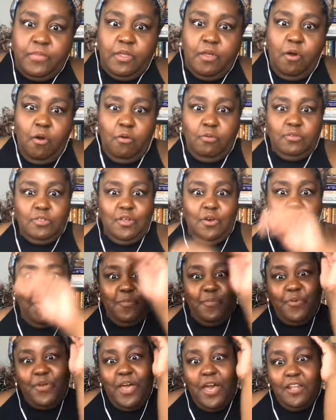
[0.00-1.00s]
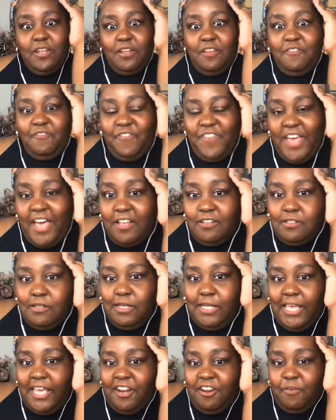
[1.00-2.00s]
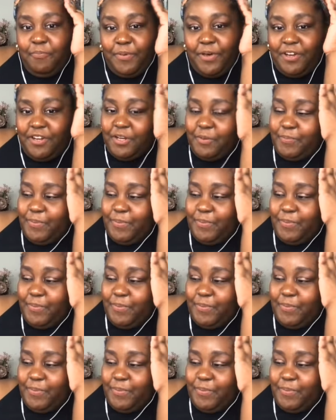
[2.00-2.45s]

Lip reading: Oh, Lord, Brianna done found to let up under the